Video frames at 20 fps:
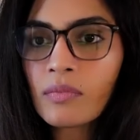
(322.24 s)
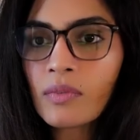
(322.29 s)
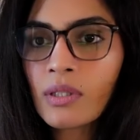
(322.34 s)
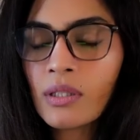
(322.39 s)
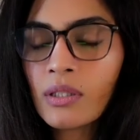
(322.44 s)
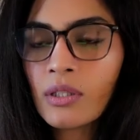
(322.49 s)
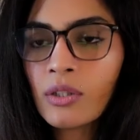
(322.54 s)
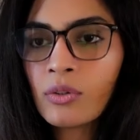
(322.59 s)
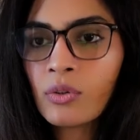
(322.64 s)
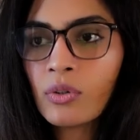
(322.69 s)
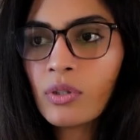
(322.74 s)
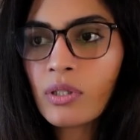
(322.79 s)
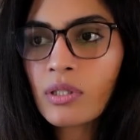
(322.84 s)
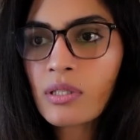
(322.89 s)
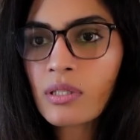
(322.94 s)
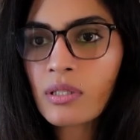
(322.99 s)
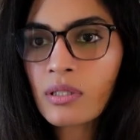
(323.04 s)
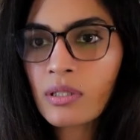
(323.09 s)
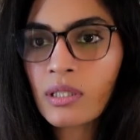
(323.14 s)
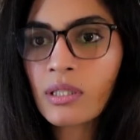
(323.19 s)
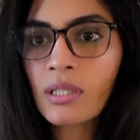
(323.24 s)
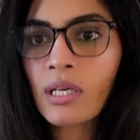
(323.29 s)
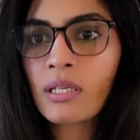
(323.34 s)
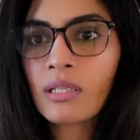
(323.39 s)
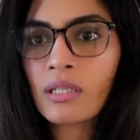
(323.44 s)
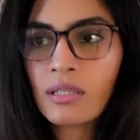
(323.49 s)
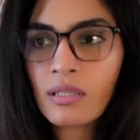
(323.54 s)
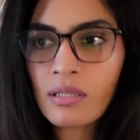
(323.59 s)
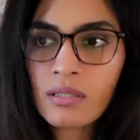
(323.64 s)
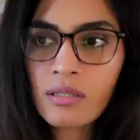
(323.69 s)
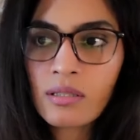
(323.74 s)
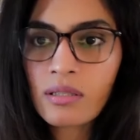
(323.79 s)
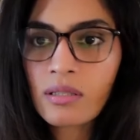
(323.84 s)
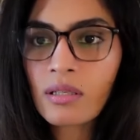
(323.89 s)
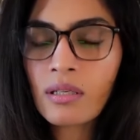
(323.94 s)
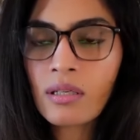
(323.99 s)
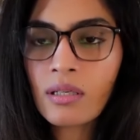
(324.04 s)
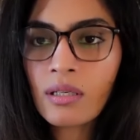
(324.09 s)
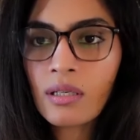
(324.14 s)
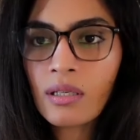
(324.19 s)
You know, considering that he's
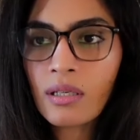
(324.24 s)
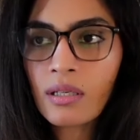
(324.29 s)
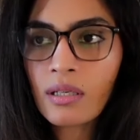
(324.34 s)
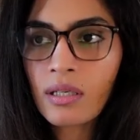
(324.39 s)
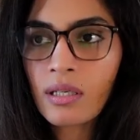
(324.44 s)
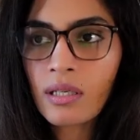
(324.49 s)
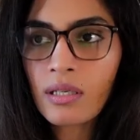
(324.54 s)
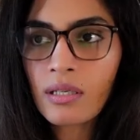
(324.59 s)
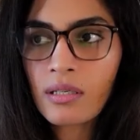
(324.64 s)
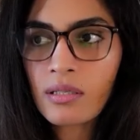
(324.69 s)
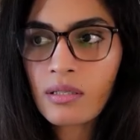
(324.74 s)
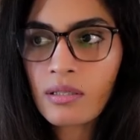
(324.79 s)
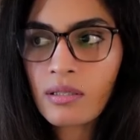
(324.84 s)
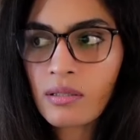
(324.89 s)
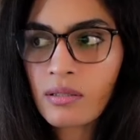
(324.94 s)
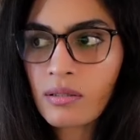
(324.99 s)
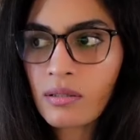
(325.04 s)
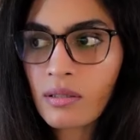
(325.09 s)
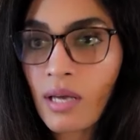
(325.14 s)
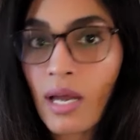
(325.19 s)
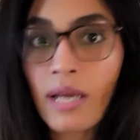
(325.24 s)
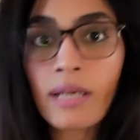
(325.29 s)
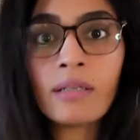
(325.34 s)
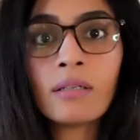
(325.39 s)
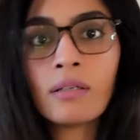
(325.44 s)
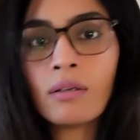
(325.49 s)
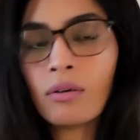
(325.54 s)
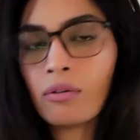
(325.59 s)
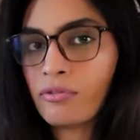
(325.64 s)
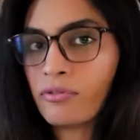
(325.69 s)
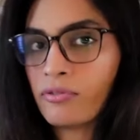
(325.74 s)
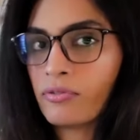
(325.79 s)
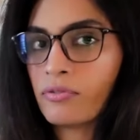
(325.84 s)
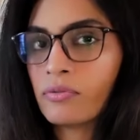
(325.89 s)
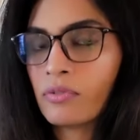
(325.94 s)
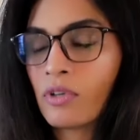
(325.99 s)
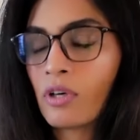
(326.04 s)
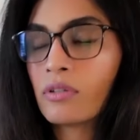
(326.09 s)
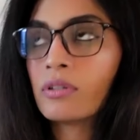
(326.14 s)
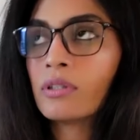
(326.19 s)
kind of,
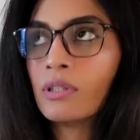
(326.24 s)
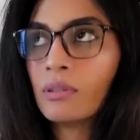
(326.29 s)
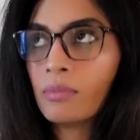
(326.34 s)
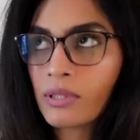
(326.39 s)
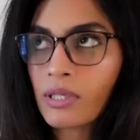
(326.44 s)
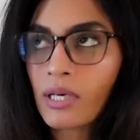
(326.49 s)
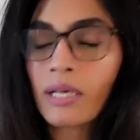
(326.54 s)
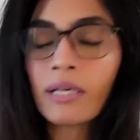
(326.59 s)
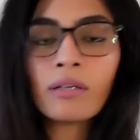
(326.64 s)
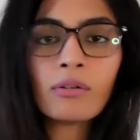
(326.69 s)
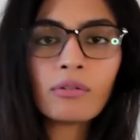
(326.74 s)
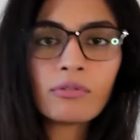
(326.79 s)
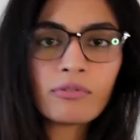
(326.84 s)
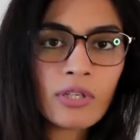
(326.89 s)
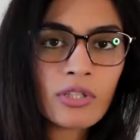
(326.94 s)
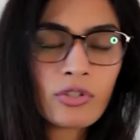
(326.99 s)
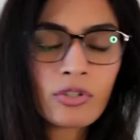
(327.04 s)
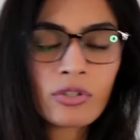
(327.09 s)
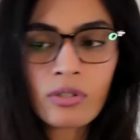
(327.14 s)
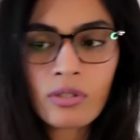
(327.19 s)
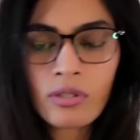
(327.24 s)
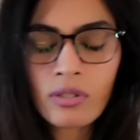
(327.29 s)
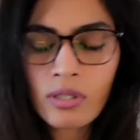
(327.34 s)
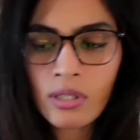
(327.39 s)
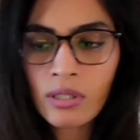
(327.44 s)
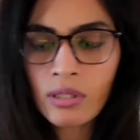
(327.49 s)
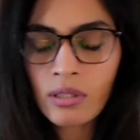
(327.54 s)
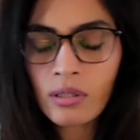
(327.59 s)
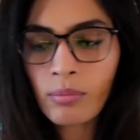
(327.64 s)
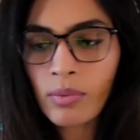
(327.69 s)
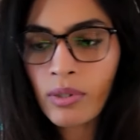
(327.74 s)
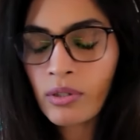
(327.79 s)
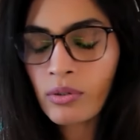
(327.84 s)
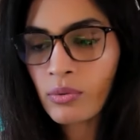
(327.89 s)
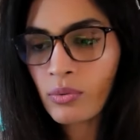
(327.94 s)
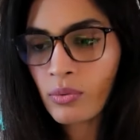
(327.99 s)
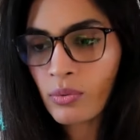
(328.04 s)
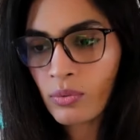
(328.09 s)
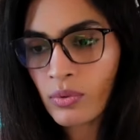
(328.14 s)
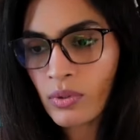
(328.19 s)
not really, but kind of fresh in the scene compared
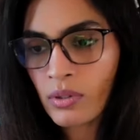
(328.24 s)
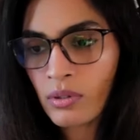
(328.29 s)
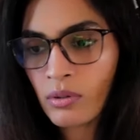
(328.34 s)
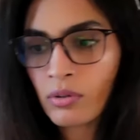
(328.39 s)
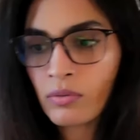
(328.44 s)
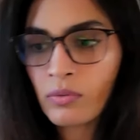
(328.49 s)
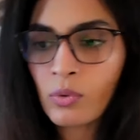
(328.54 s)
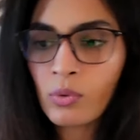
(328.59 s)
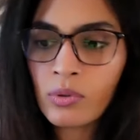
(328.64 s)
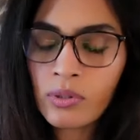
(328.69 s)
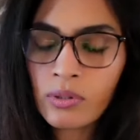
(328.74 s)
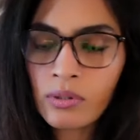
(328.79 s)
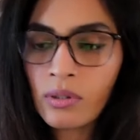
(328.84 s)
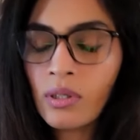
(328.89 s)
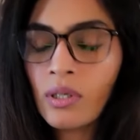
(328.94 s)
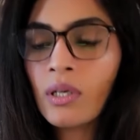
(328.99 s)
to a lot of older,